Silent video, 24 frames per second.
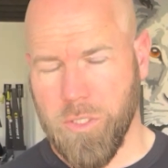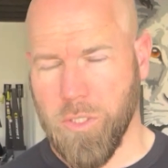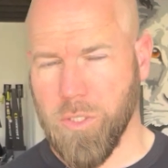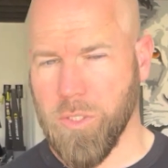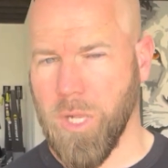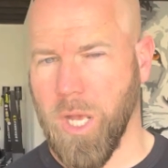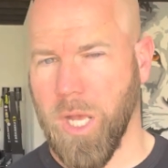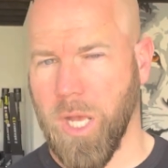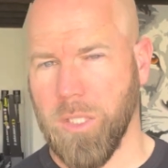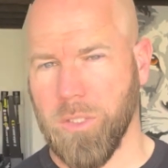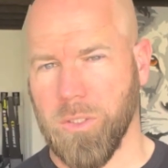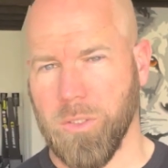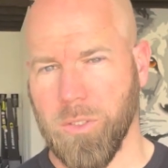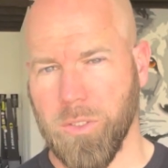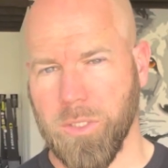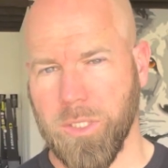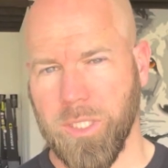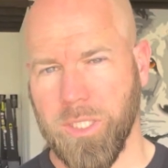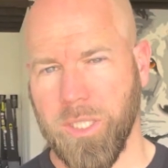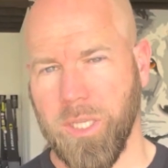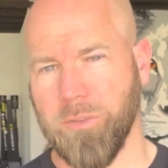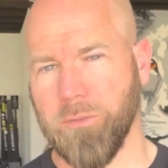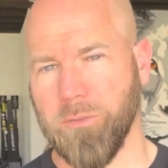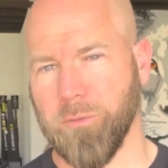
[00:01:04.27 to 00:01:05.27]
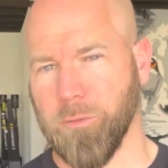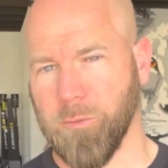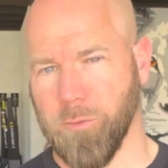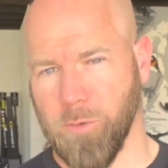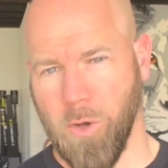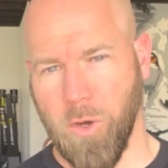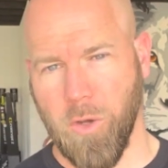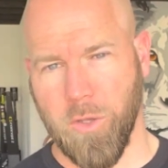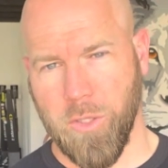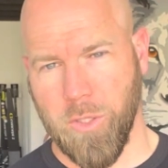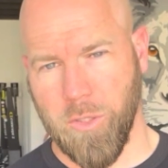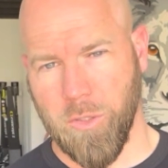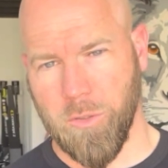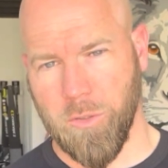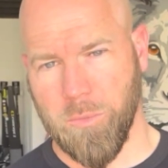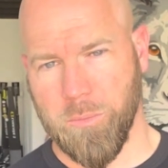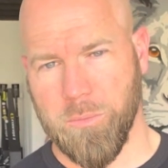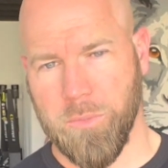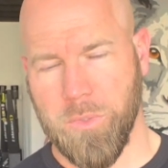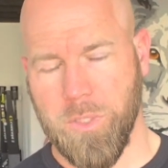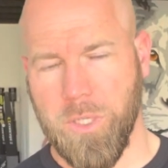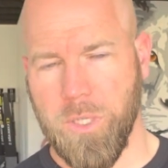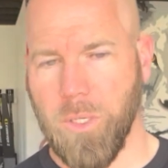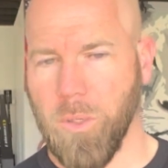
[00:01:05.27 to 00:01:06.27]
you're not looking at
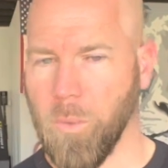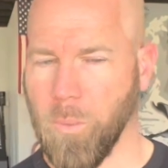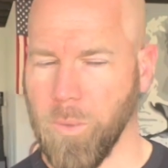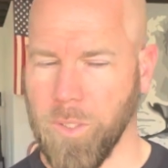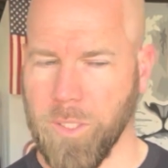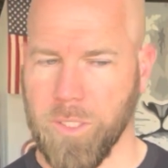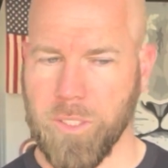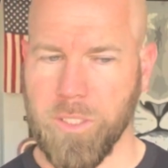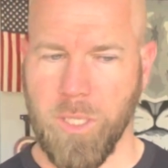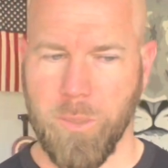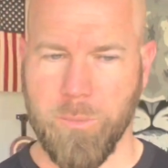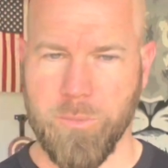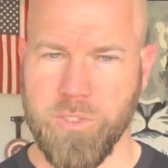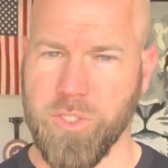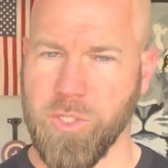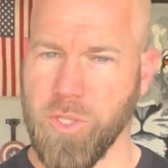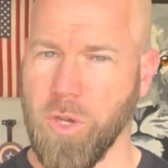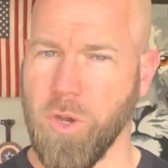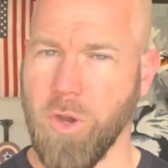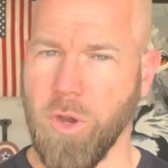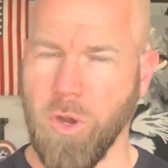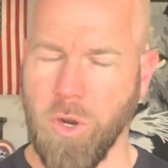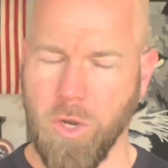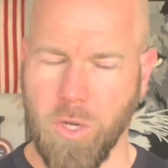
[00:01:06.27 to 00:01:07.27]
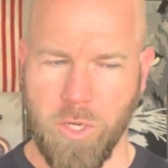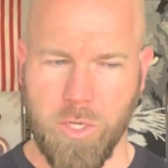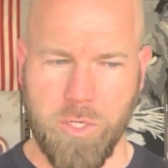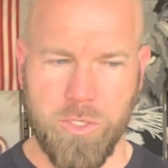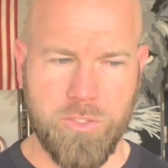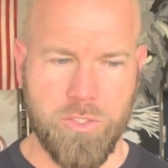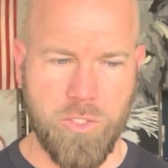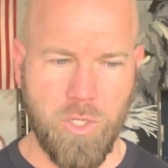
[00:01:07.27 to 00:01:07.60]
volume when it comes to the heart.